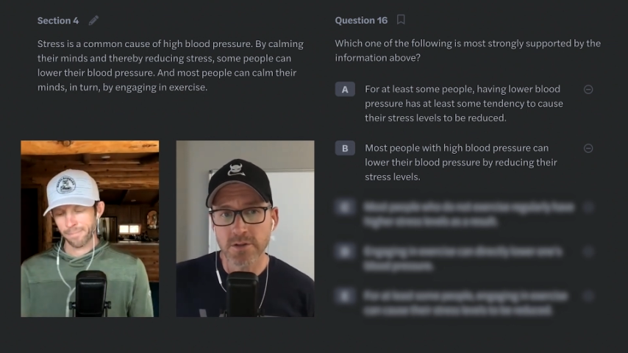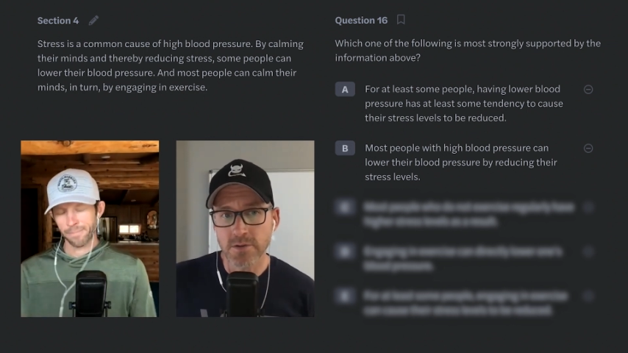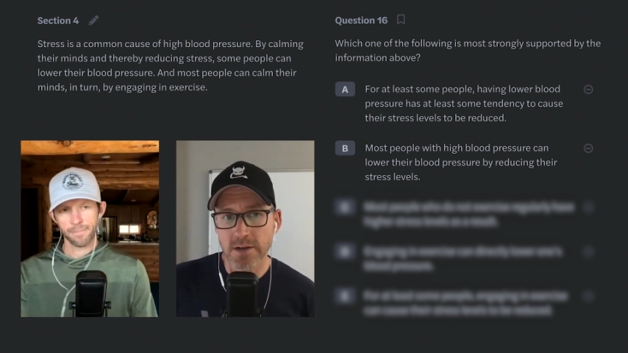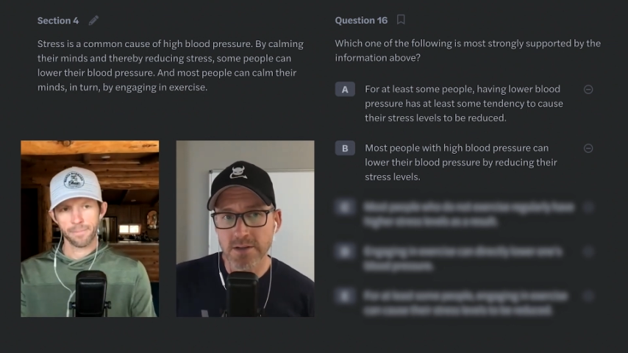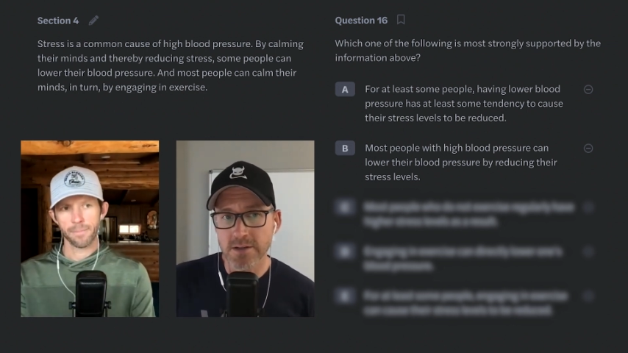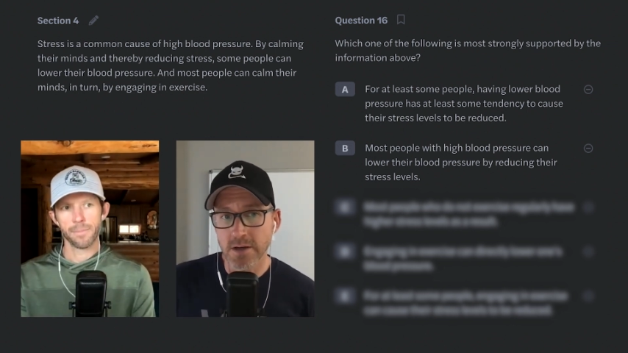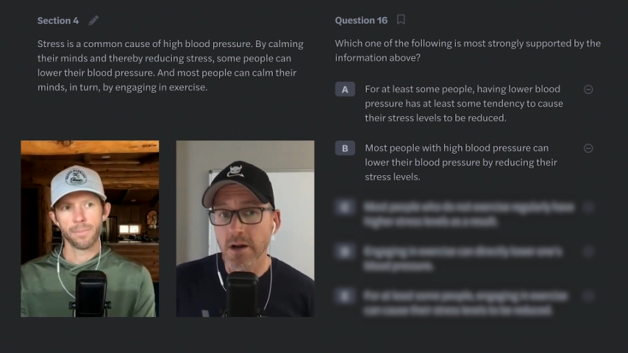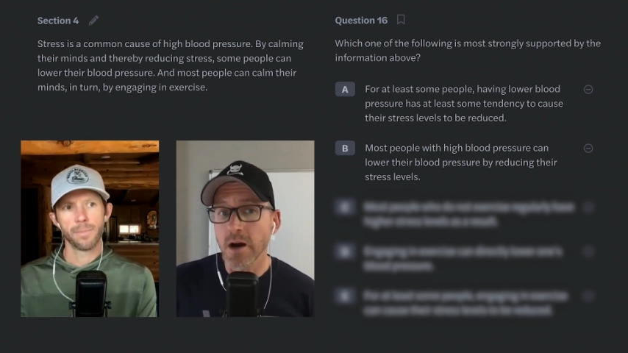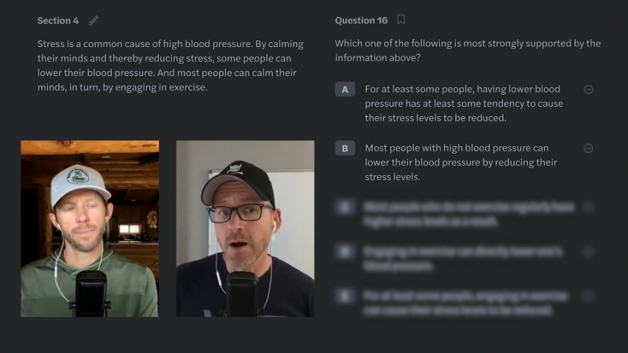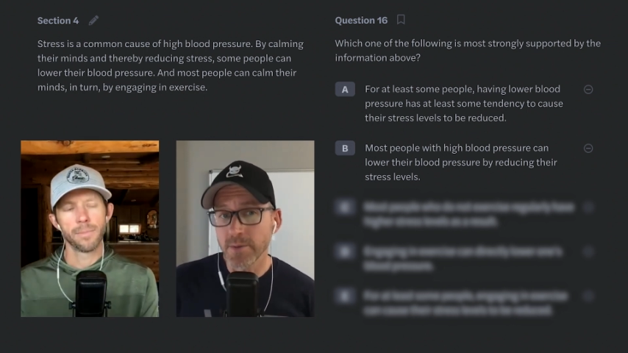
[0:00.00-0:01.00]
Speaker 1: stress is a
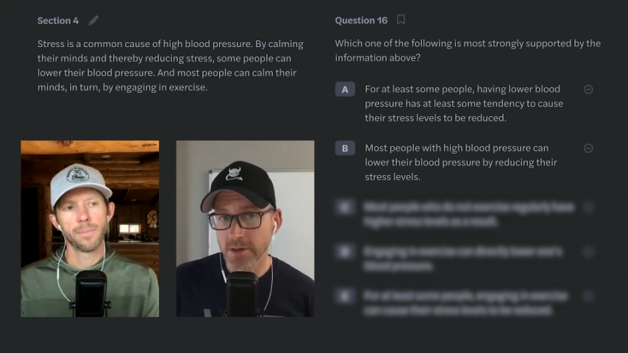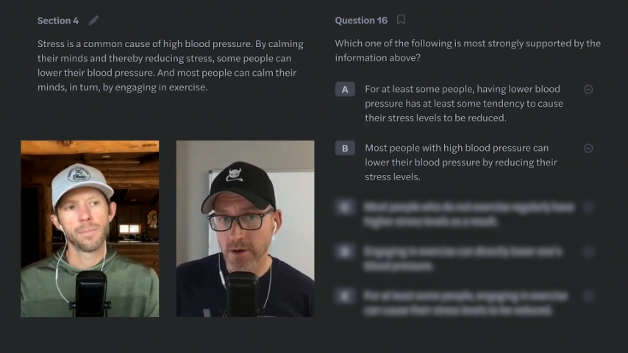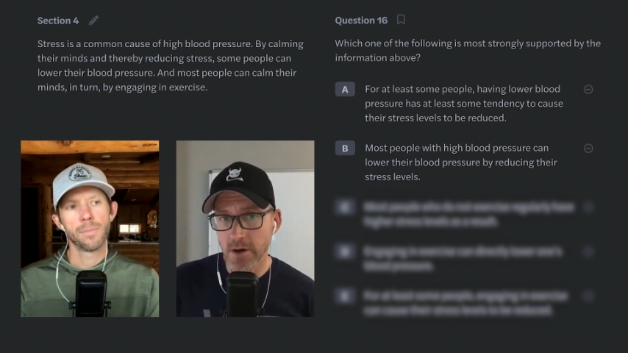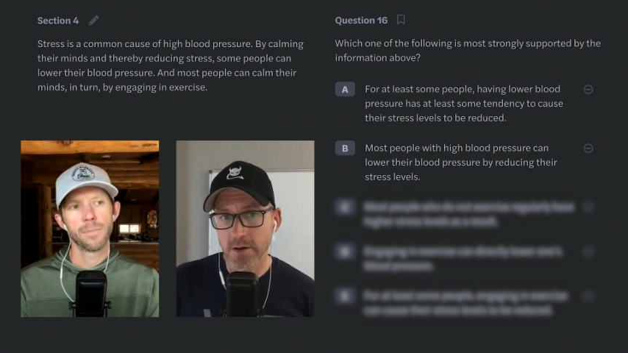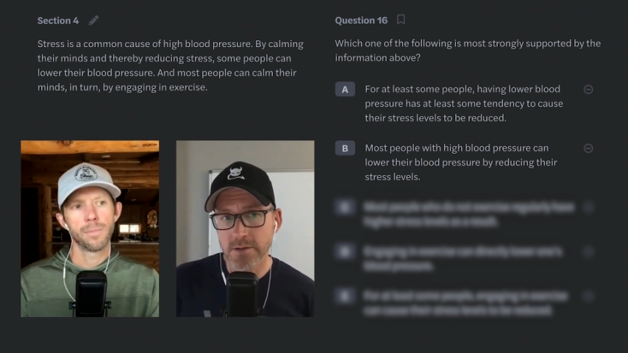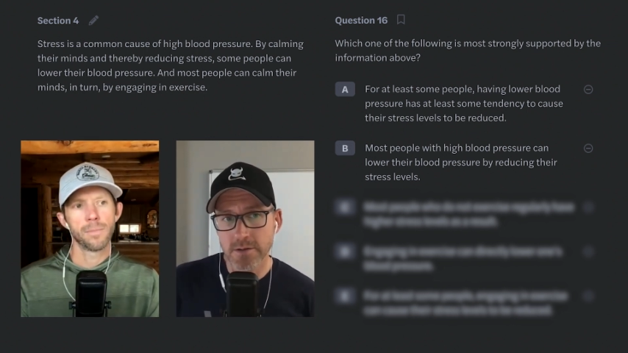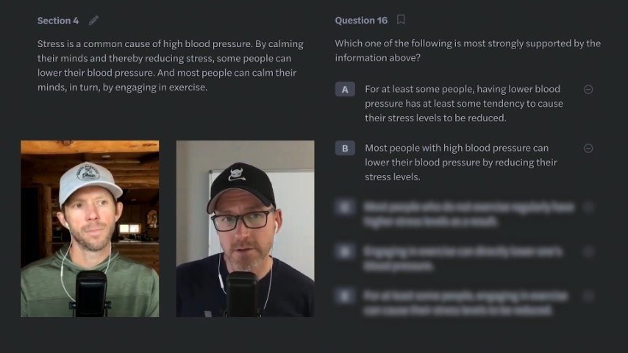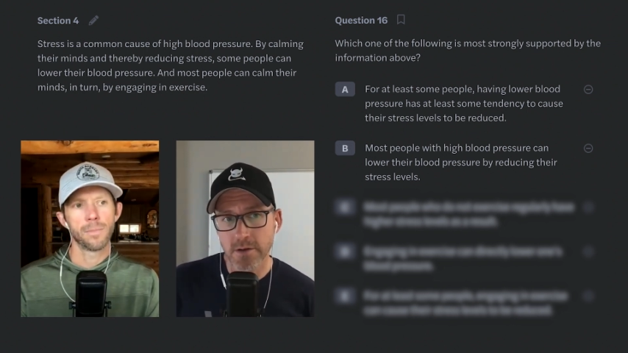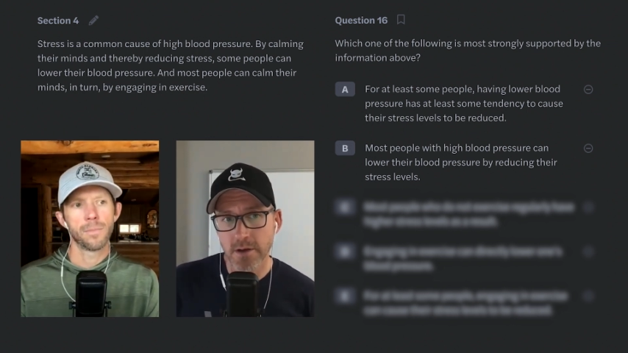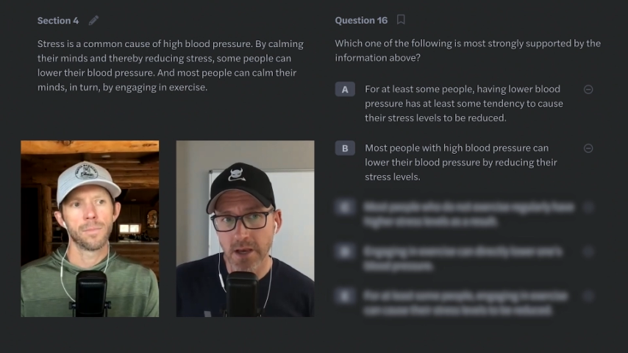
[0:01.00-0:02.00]
common cause.
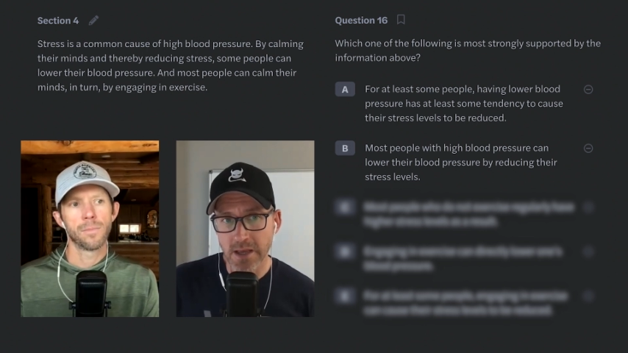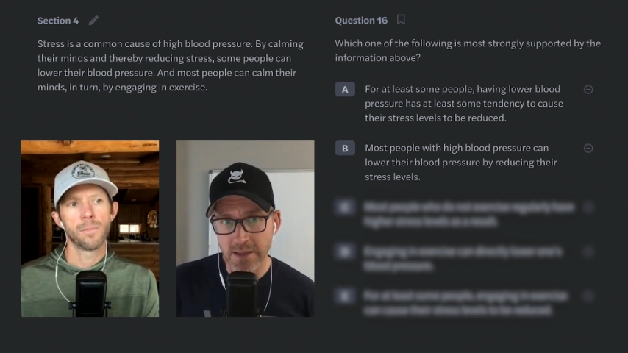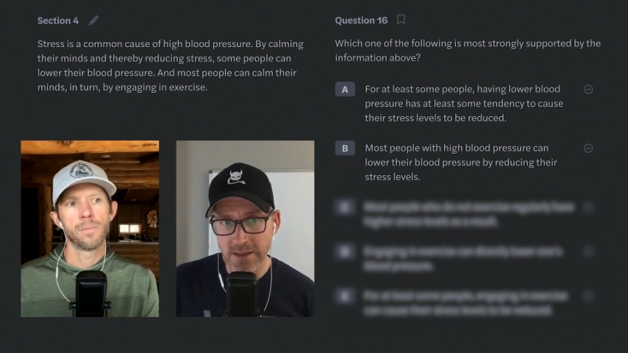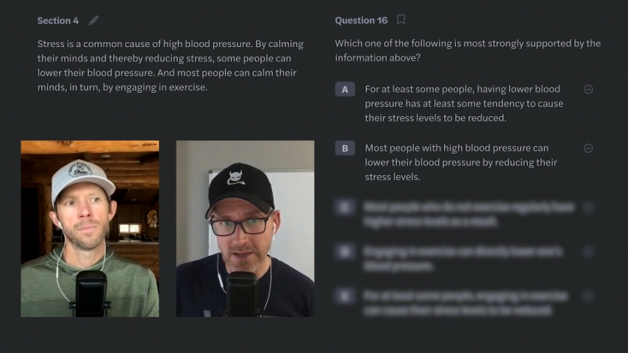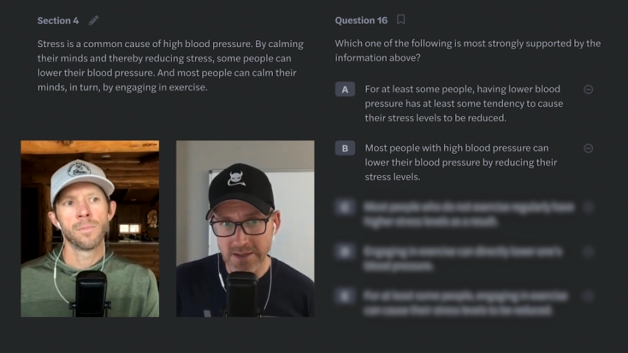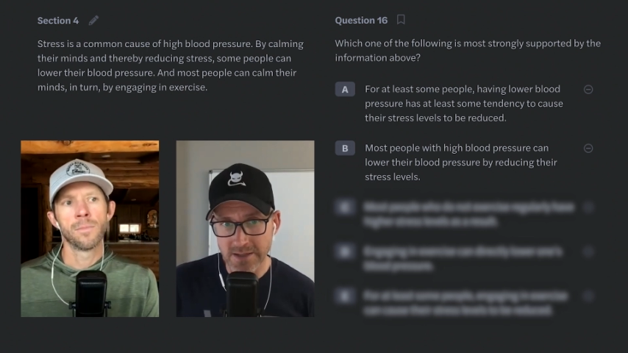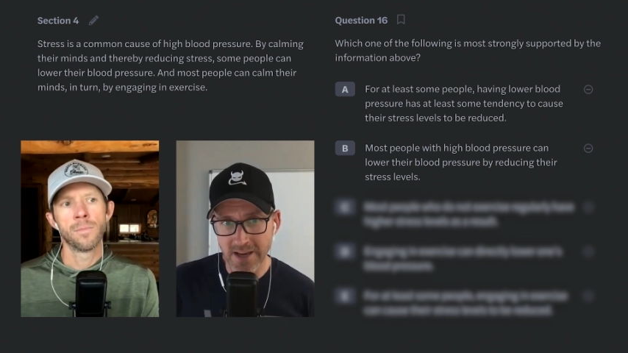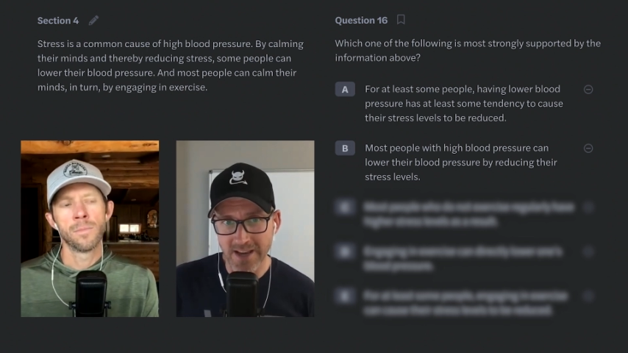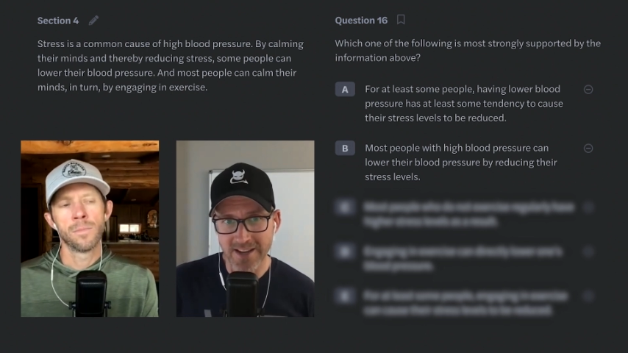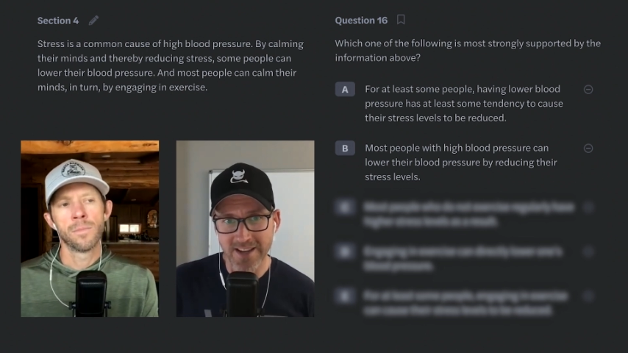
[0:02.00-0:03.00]
And then they
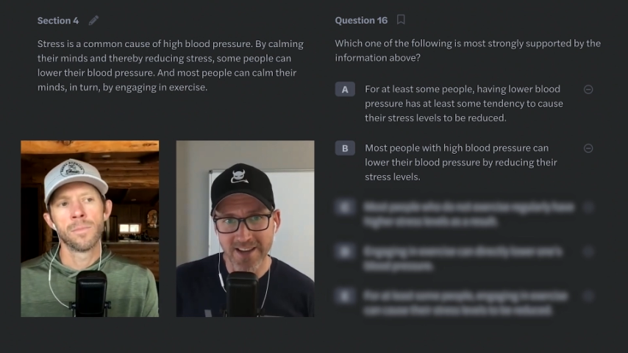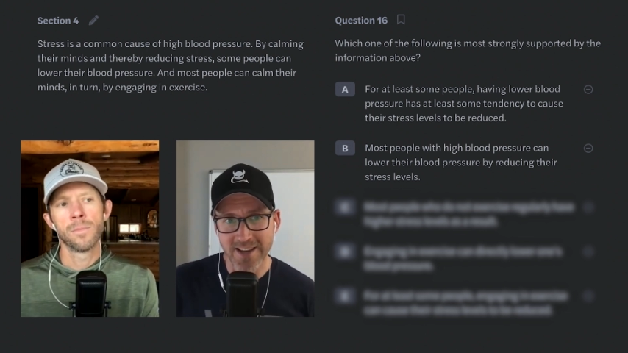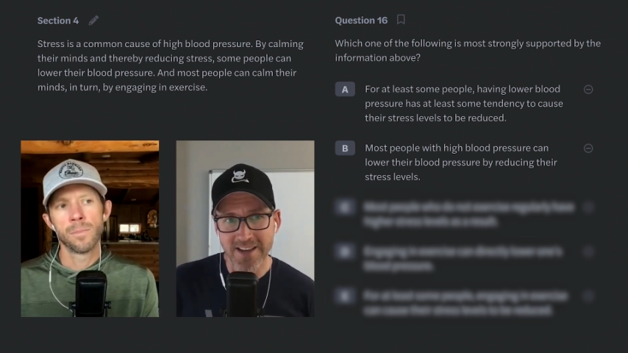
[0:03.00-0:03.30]
said,